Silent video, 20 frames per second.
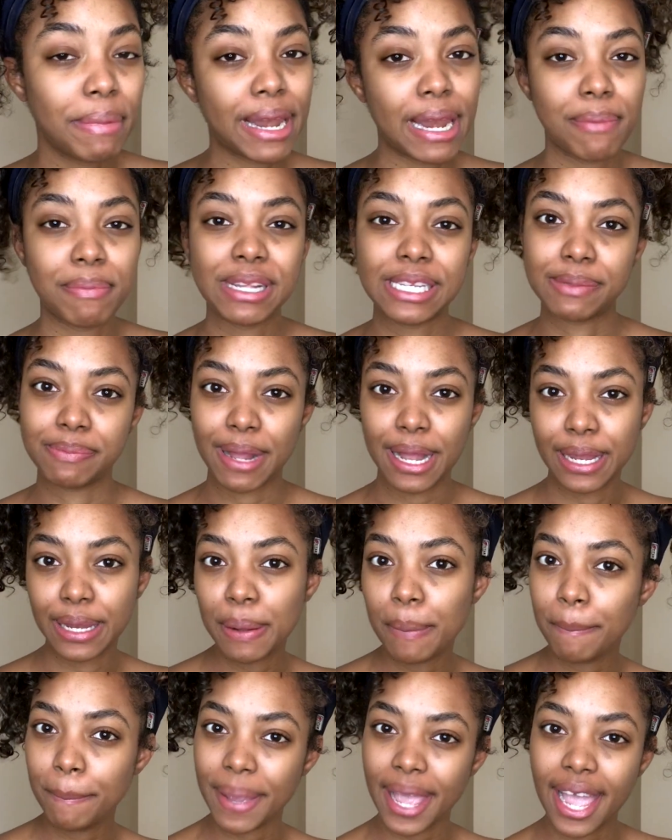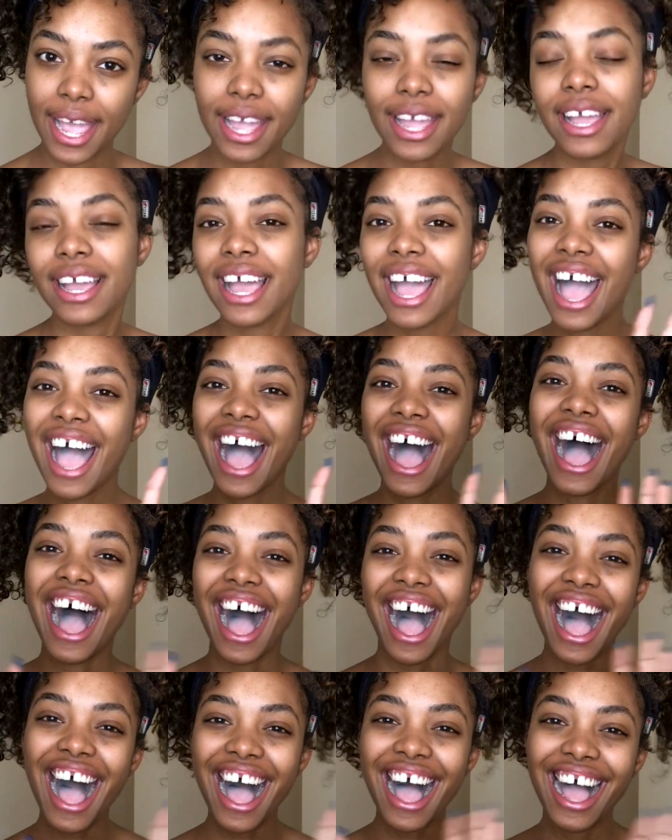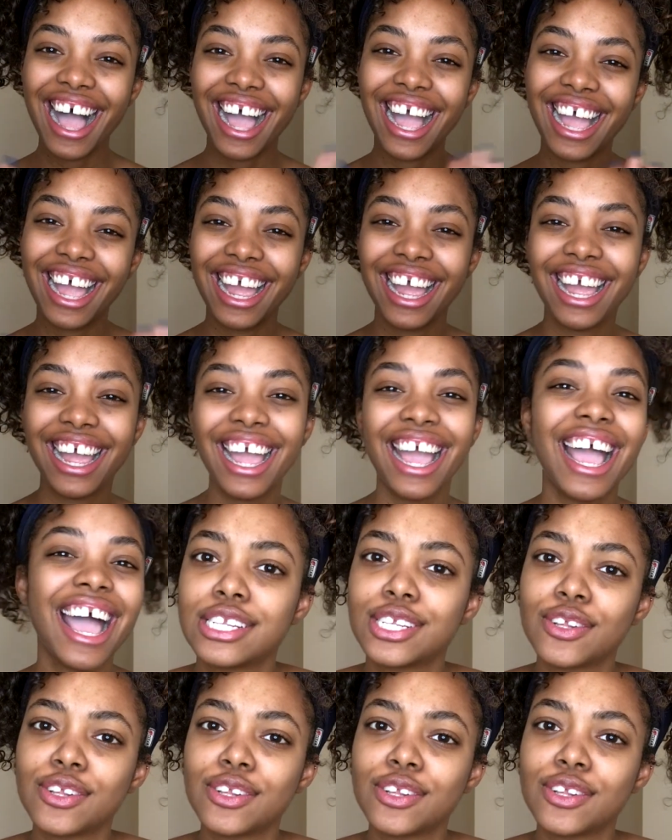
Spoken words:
my name is Melaninbanc. Hi!